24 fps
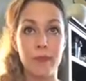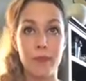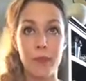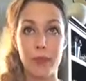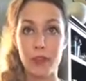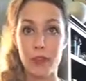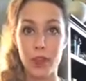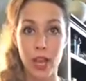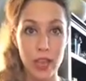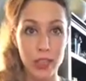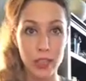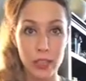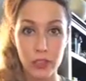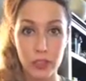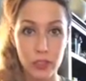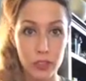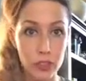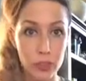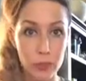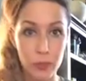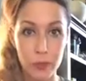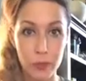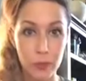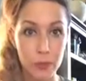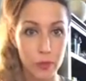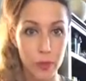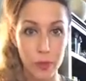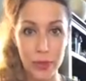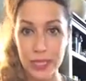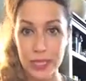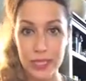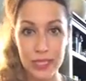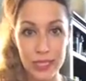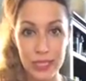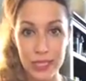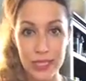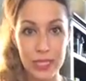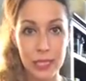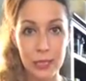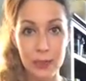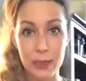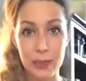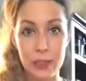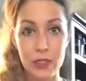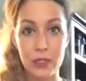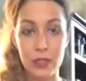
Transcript: challenge group point systems.